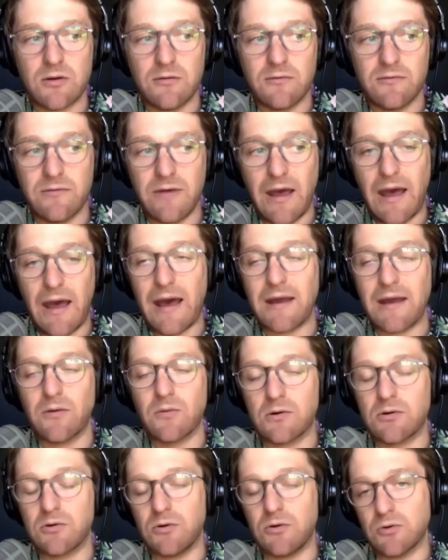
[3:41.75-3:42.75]
of
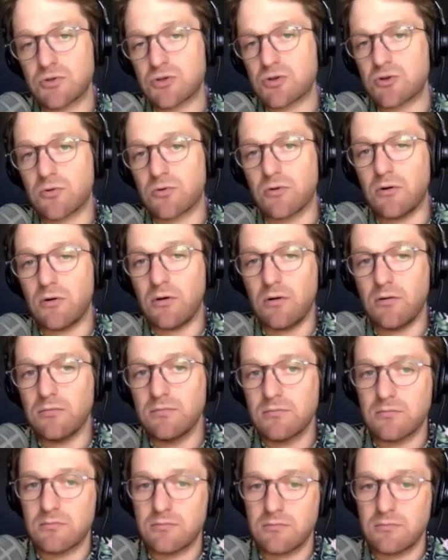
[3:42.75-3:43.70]
agricultural